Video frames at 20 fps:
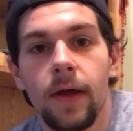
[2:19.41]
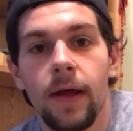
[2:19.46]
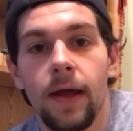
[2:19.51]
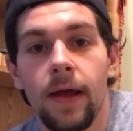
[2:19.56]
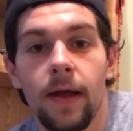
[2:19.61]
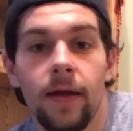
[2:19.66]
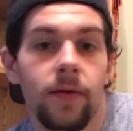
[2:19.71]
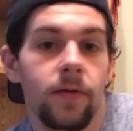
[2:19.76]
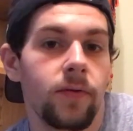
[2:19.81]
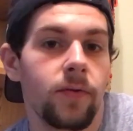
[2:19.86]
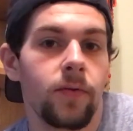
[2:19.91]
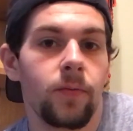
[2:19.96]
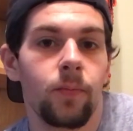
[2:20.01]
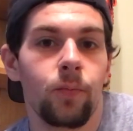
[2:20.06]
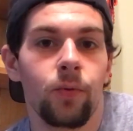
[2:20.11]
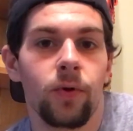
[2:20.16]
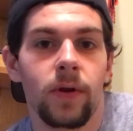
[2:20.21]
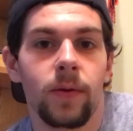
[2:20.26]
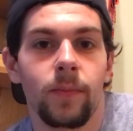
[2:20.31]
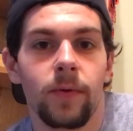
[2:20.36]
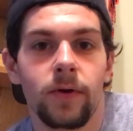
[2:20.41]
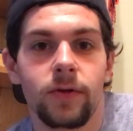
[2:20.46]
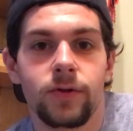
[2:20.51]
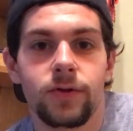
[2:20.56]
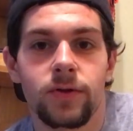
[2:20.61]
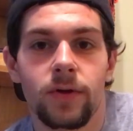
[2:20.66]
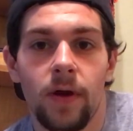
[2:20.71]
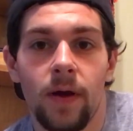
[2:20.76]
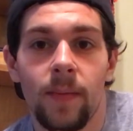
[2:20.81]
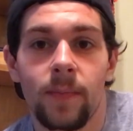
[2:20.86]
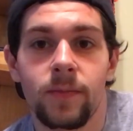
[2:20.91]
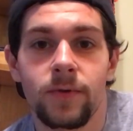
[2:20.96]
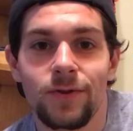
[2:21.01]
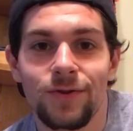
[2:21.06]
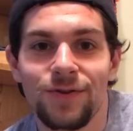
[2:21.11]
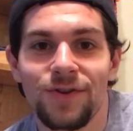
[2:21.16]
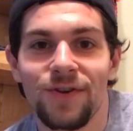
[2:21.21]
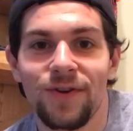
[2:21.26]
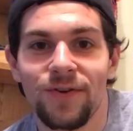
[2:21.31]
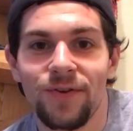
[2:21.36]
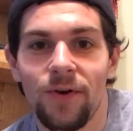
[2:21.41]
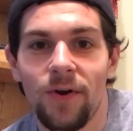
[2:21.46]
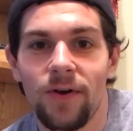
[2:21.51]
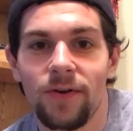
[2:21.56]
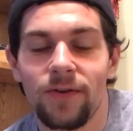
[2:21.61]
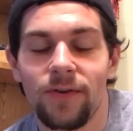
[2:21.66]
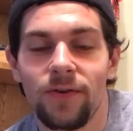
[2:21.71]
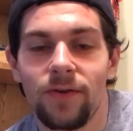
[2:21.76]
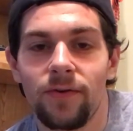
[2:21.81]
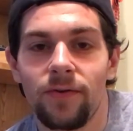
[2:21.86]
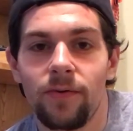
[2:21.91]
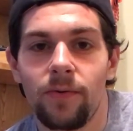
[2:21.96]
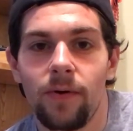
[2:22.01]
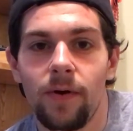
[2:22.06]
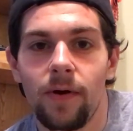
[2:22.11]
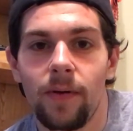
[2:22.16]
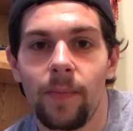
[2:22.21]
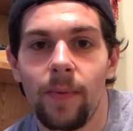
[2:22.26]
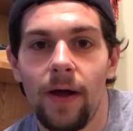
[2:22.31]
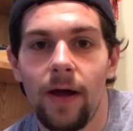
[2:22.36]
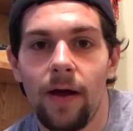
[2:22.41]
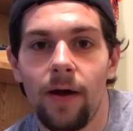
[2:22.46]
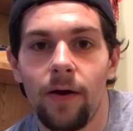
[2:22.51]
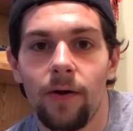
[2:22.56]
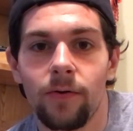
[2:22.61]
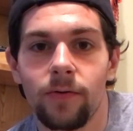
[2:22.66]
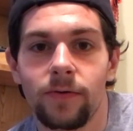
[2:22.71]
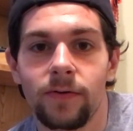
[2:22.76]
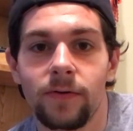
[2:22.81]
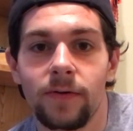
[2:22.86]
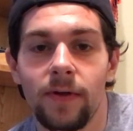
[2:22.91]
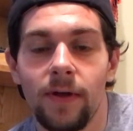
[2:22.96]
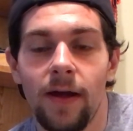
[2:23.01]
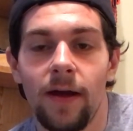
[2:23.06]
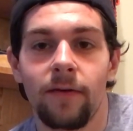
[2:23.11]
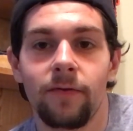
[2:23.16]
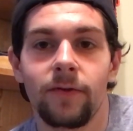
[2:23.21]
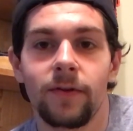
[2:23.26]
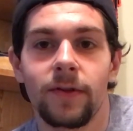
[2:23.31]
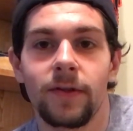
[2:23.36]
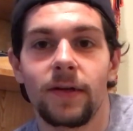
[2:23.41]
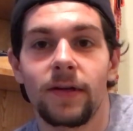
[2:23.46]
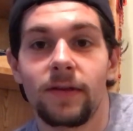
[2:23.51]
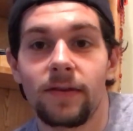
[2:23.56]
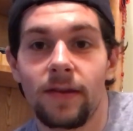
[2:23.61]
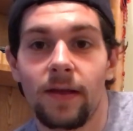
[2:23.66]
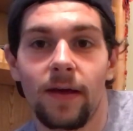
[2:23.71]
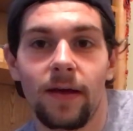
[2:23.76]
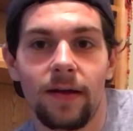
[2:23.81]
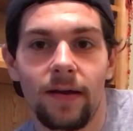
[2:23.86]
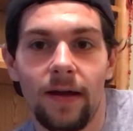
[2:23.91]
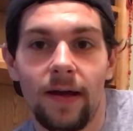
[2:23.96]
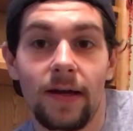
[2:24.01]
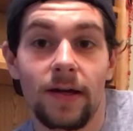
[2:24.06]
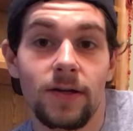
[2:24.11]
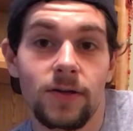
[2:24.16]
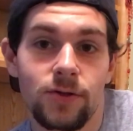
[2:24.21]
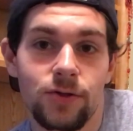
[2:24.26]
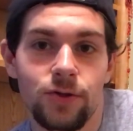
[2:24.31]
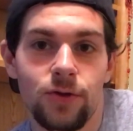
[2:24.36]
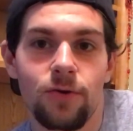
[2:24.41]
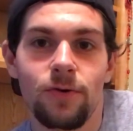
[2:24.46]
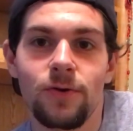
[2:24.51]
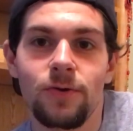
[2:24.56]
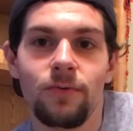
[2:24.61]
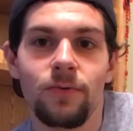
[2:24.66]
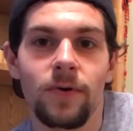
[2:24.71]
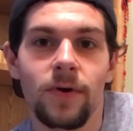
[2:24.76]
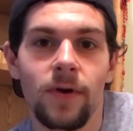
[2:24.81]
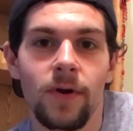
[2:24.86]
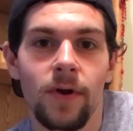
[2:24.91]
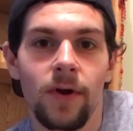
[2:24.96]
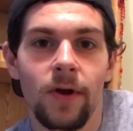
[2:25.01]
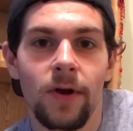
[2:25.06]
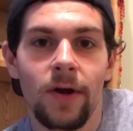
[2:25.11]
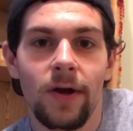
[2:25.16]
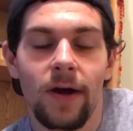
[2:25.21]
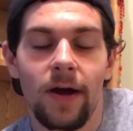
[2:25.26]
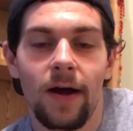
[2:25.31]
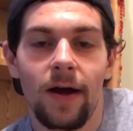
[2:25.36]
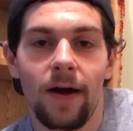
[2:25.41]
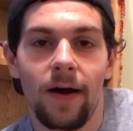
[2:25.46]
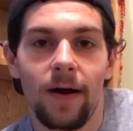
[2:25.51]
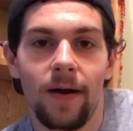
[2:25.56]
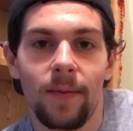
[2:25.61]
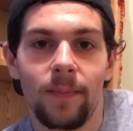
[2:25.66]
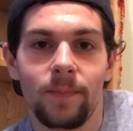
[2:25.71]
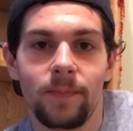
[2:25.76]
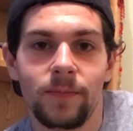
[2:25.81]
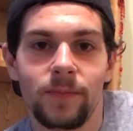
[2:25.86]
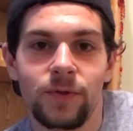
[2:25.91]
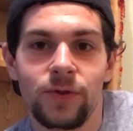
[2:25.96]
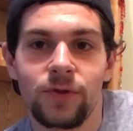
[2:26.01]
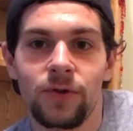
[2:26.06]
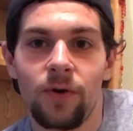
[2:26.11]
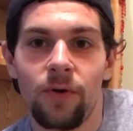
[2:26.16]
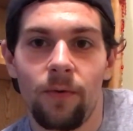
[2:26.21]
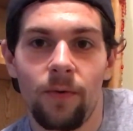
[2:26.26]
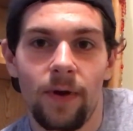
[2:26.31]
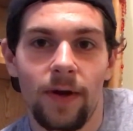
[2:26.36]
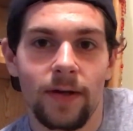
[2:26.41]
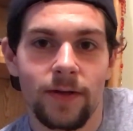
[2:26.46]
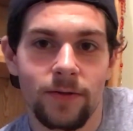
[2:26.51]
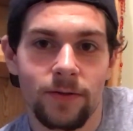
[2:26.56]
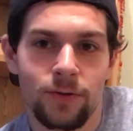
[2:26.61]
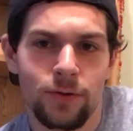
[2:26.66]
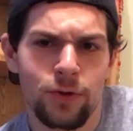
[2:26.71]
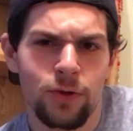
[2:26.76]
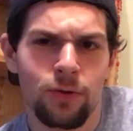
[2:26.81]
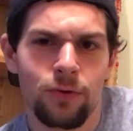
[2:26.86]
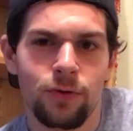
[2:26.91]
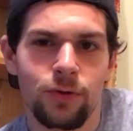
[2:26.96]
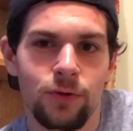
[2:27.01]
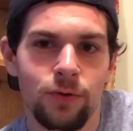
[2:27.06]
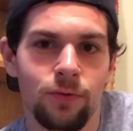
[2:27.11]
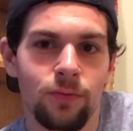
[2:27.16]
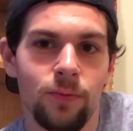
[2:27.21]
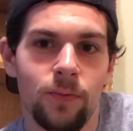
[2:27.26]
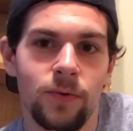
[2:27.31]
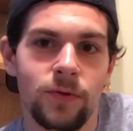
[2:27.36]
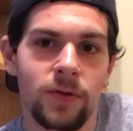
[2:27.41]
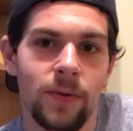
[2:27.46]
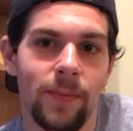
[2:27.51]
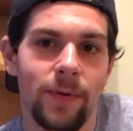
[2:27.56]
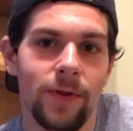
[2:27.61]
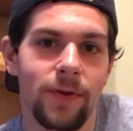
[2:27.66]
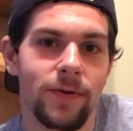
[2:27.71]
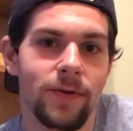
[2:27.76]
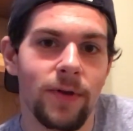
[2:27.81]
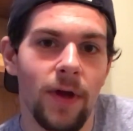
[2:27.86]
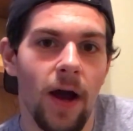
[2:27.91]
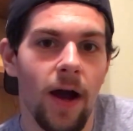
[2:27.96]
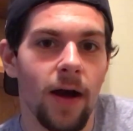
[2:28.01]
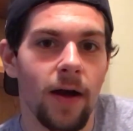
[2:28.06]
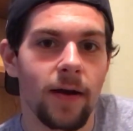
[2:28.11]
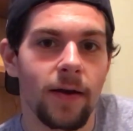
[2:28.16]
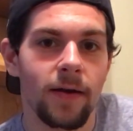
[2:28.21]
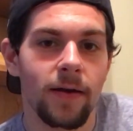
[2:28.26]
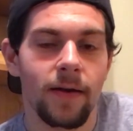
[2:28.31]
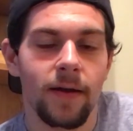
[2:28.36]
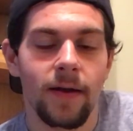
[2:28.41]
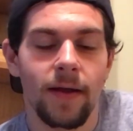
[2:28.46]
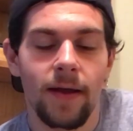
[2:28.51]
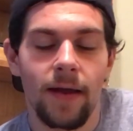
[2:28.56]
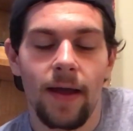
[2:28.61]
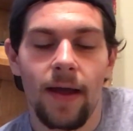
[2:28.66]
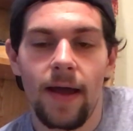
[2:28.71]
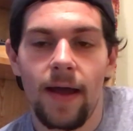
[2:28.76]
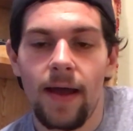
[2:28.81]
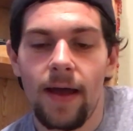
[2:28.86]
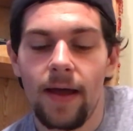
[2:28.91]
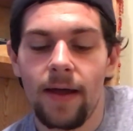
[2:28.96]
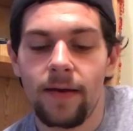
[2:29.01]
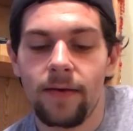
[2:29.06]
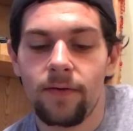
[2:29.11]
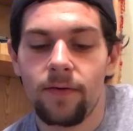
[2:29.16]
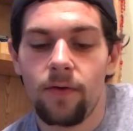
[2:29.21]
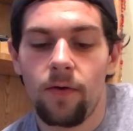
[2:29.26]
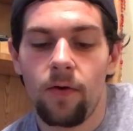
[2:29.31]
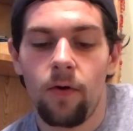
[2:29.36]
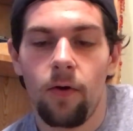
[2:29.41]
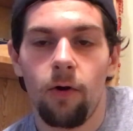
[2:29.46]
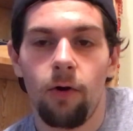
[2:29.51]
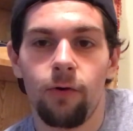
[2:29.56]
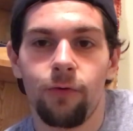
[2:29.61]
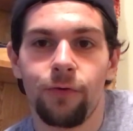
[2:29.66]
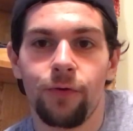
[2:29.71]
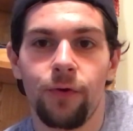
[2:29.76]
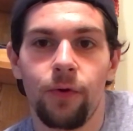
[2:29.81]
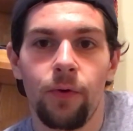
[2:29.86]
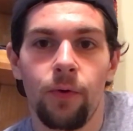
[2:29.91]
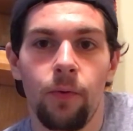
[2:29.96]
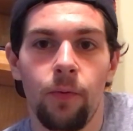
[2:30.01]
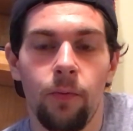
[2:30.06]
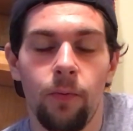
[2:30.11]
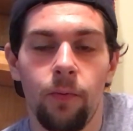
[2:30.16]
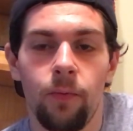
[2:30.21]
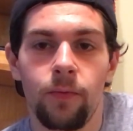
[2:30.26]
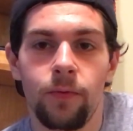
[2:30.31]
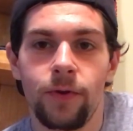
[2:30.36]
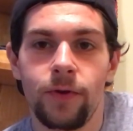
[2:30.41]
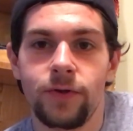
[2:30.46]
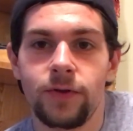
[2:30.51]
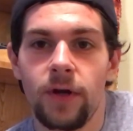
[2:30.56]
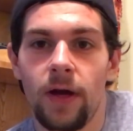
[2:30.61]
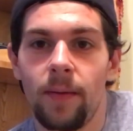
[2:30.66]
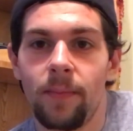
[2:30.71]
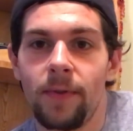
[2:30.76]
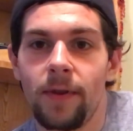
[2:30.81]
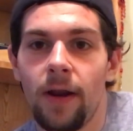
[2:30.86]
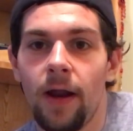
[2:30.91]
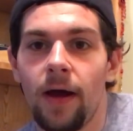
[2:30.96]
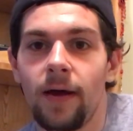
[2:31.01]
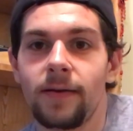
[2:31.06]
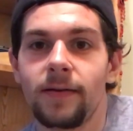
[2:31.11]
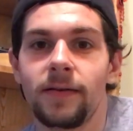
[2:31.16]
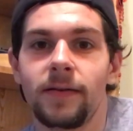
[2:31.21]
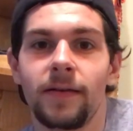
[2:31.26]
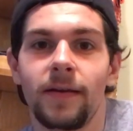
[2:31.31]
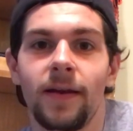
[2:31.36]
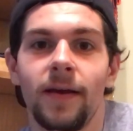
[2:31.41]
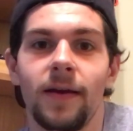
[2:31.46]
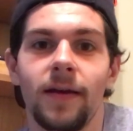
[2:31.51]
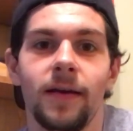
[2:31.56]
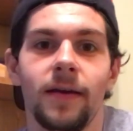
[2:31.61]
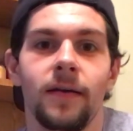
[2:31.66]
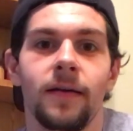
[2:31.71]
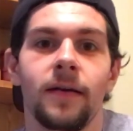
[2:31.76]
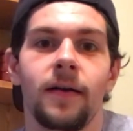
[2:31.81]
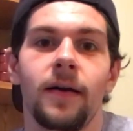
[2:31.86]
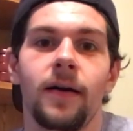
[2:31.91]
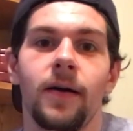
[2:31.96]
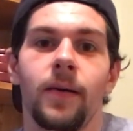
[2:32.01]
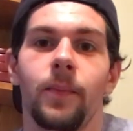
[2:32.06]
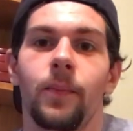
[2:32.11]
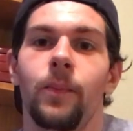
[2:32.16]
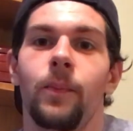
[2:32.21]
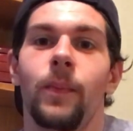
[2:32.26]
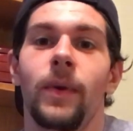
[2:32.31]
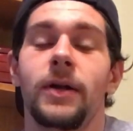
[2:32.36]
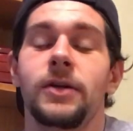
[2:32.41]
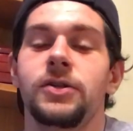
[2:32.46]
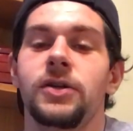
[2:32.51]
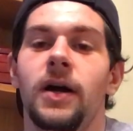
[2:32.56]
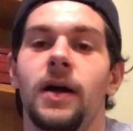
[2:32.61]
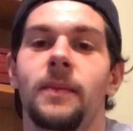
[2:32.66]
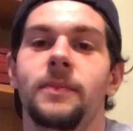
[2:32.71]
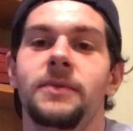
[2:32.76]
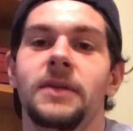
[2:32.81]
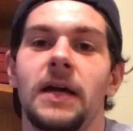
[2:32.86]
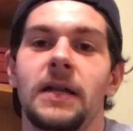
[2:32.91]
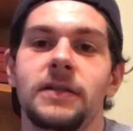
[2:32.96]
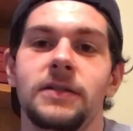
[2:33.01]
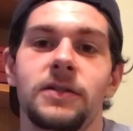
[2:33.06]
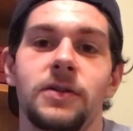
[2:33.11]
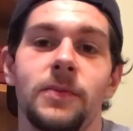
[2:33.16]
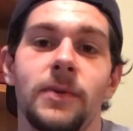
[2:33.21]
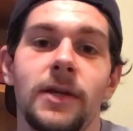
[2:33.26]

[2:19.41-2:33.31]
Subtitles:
and pretty much I'm just going to talk to you about everything that I can show you. So I showed you some of the dock and also the job that I did today. My job tends to